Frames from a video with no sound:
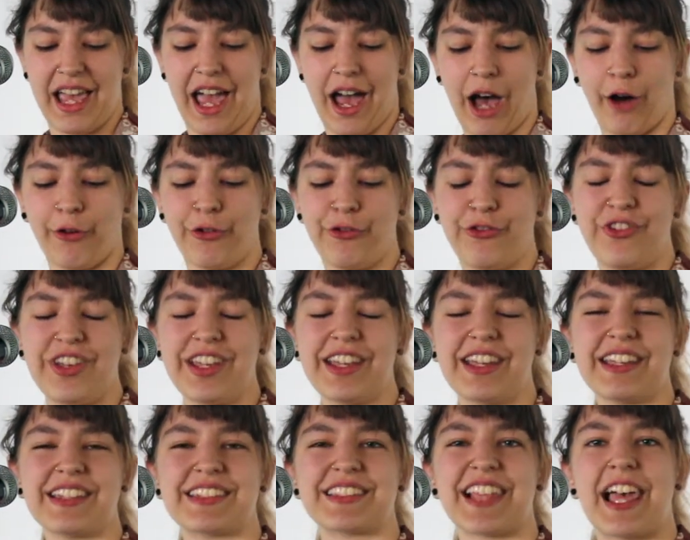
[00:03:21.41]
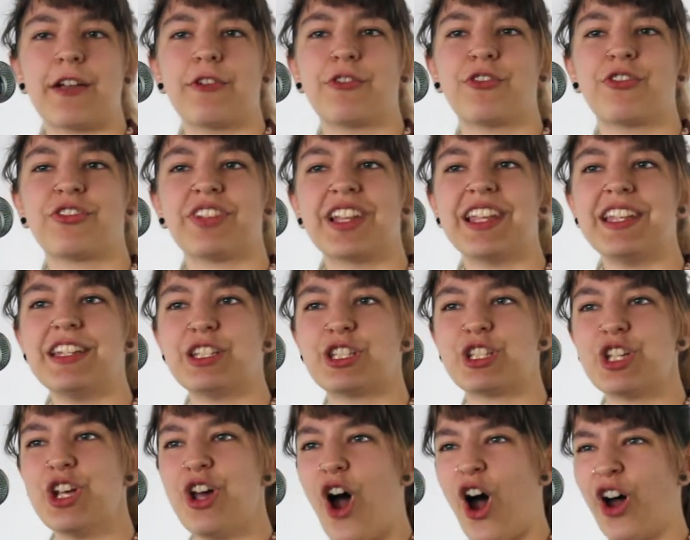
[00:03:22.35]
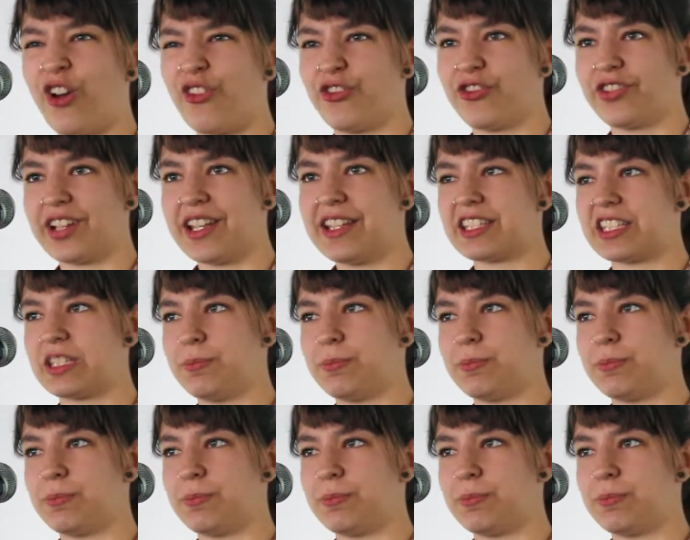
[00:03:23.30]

our fingers like flint on flint